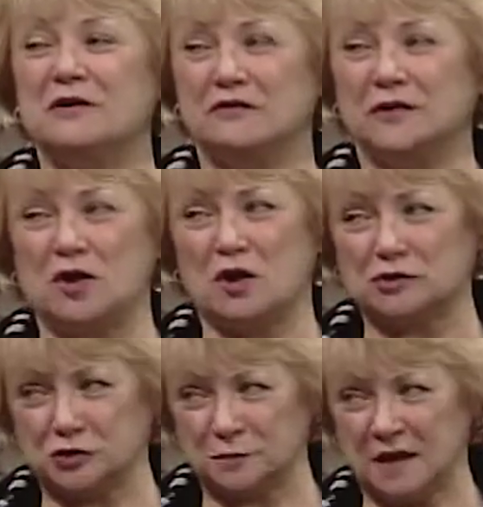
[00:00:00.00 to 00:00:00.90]
for
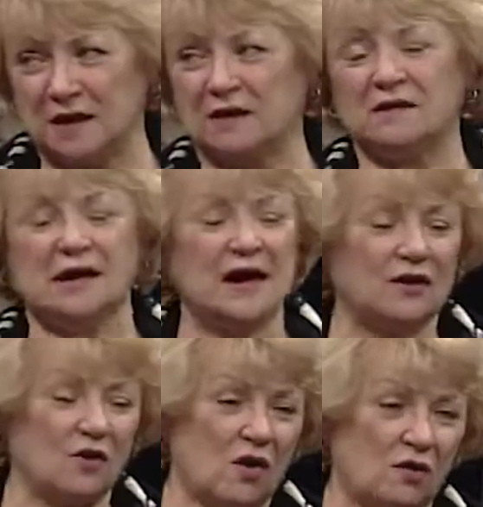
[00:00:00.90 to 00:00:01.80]
long-term care
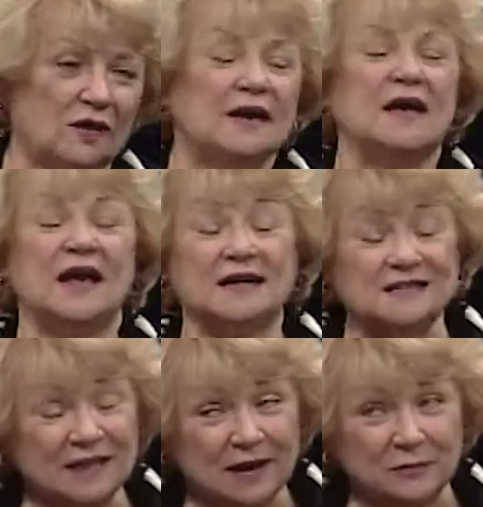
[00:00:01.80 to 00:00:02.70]
at all,
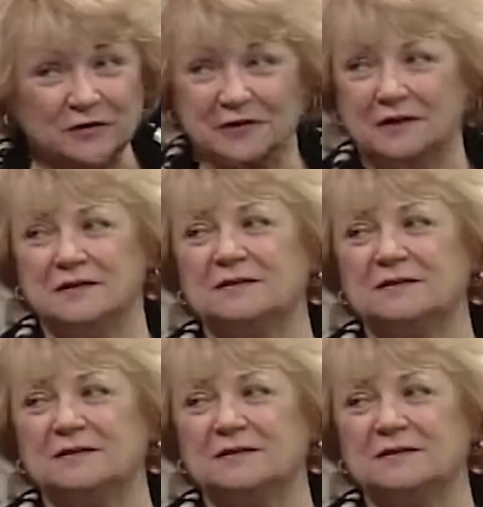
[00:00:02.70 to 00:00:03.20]
except,